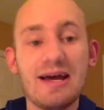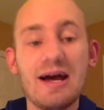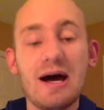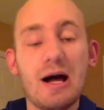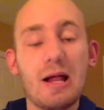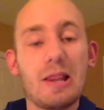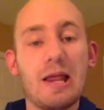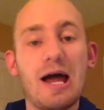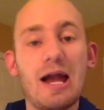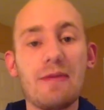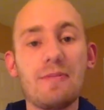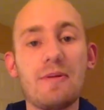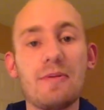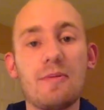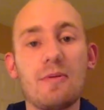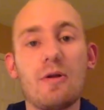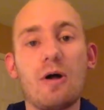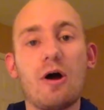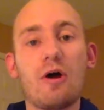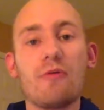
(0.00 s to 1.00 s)
a lot of
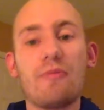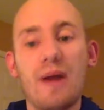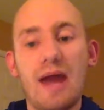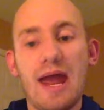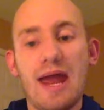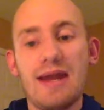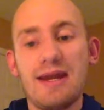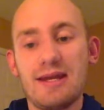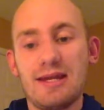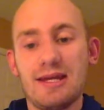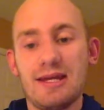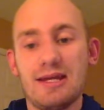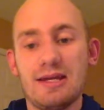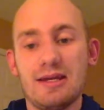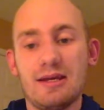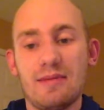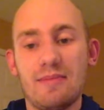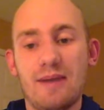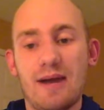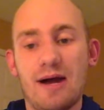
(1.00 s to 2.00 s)
people are
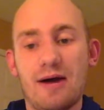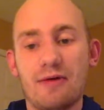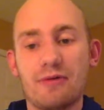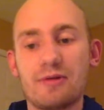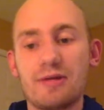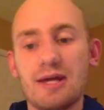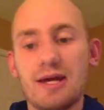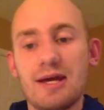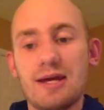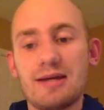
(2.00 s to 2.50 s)
panicking about